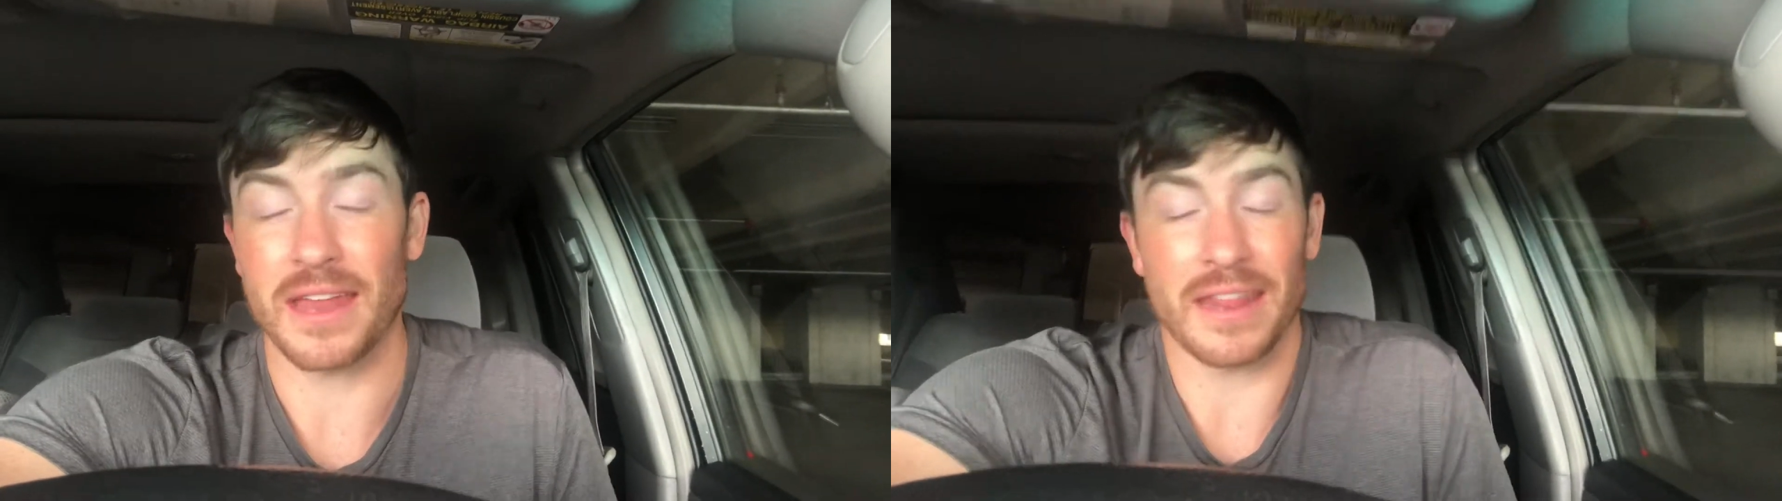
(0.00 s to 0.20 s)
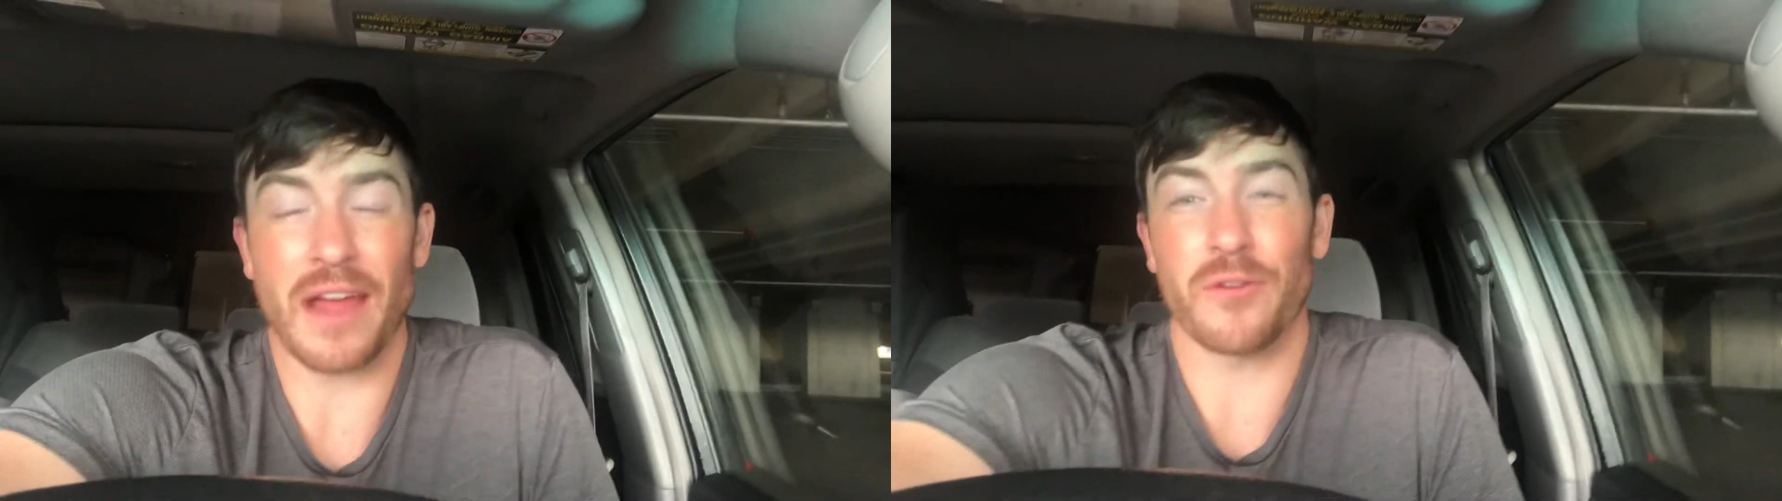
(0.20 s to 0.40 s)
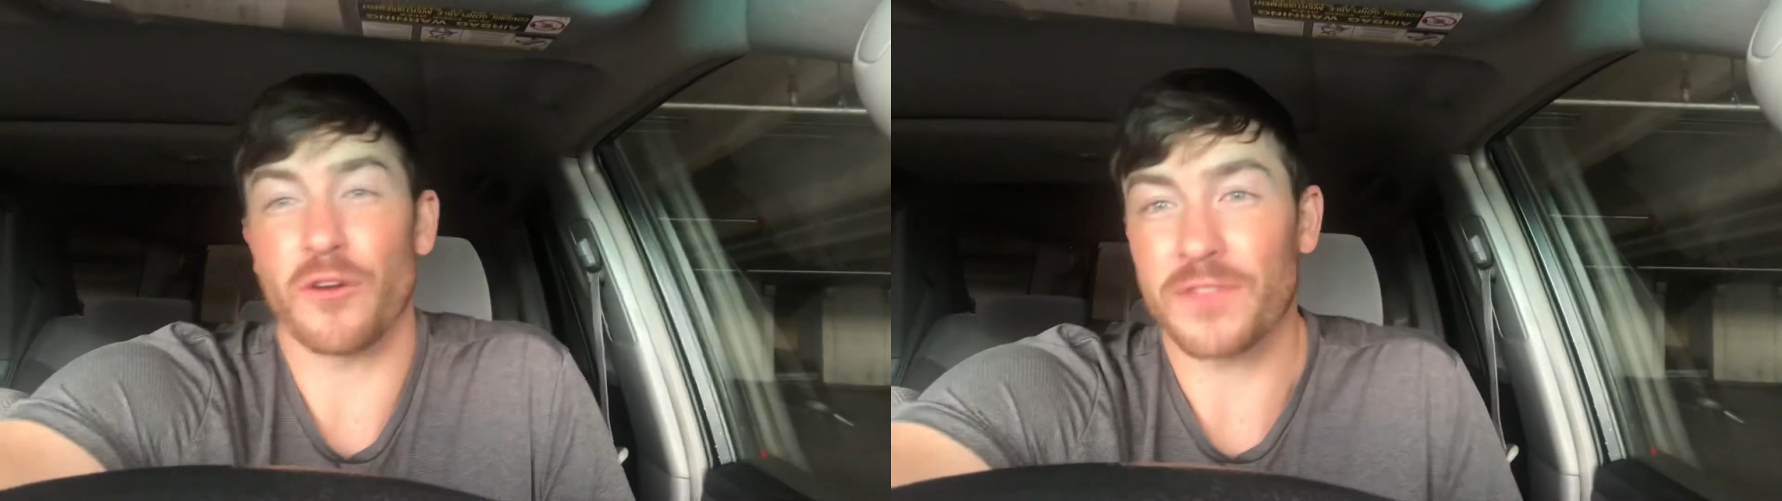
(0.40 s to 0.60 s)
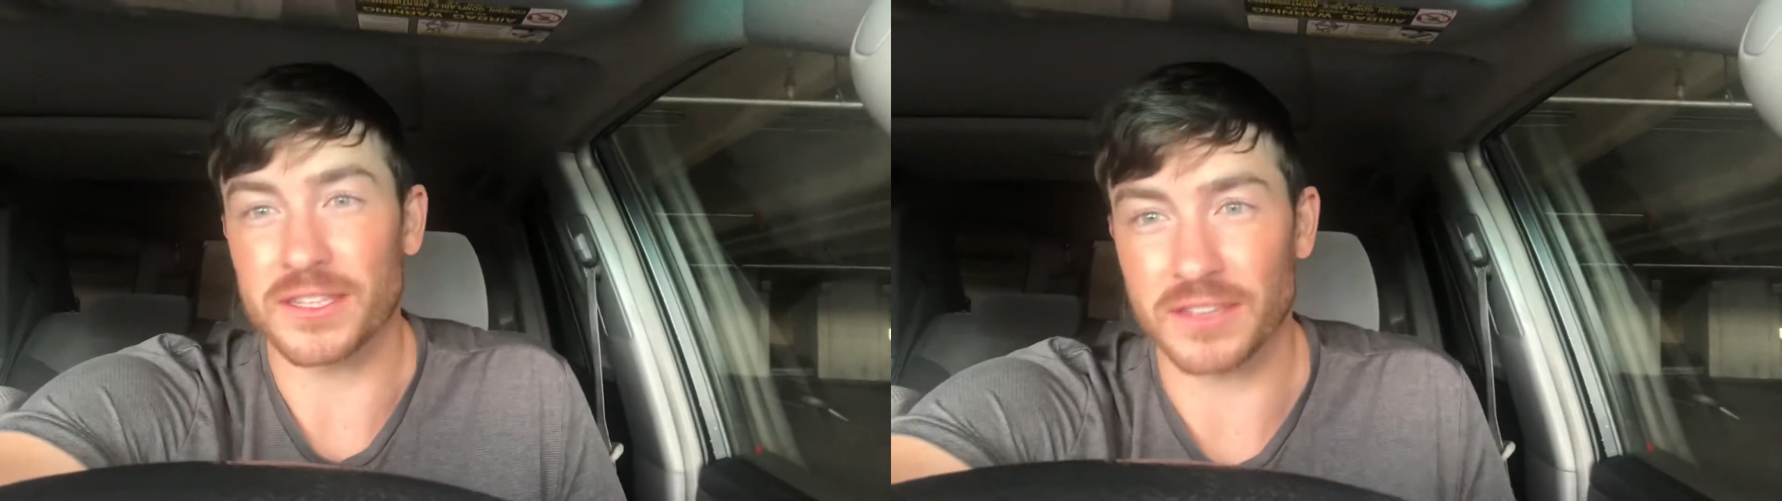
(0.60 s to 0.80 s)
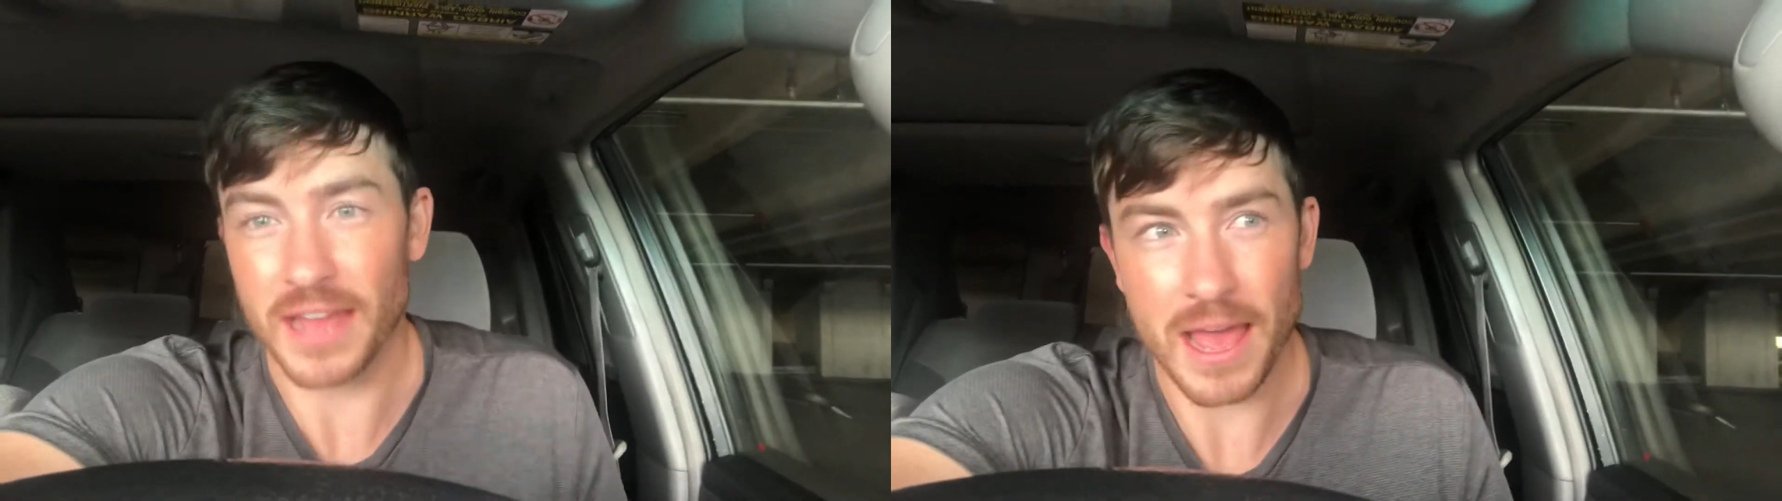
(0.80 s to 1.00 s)
And I don't know if that's
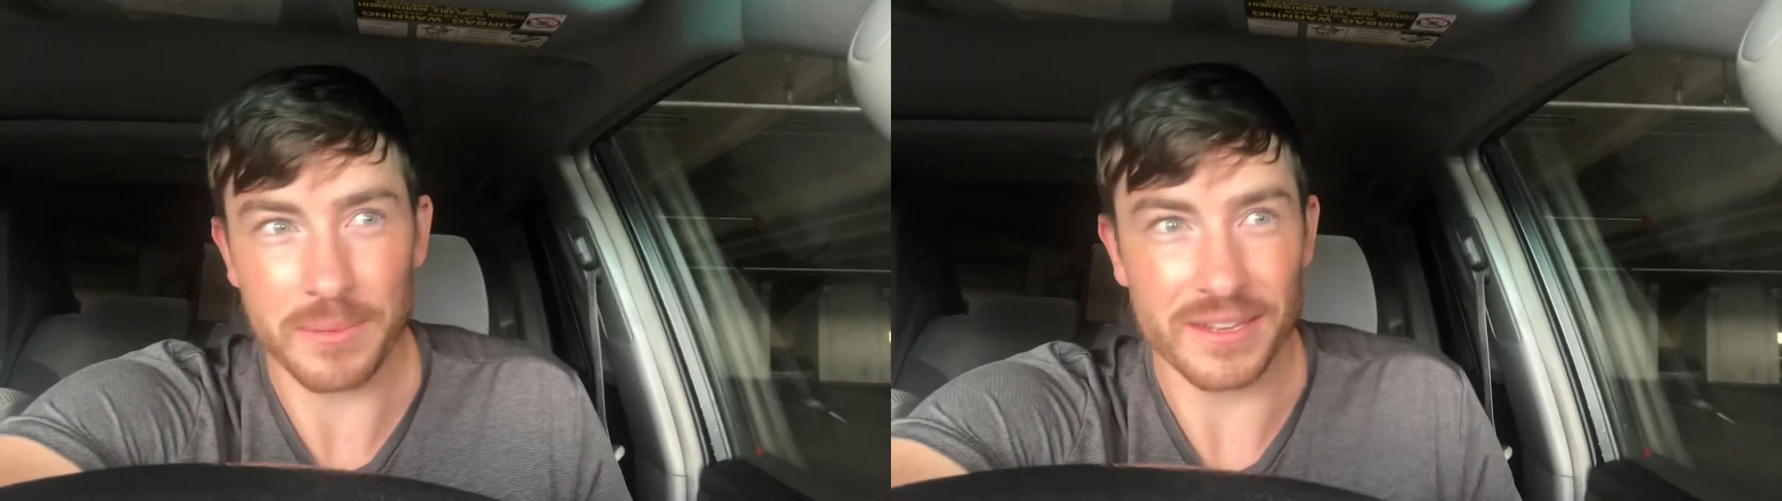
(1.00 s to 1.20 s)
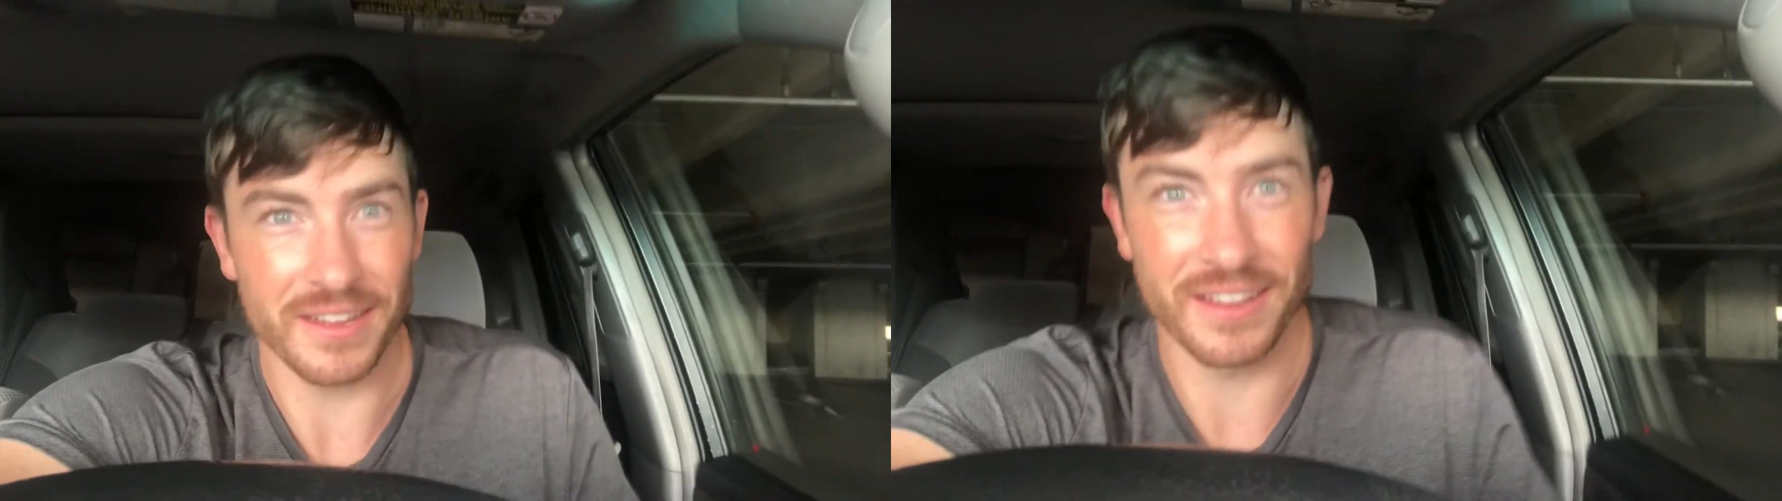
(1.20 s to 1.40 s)
going to happen,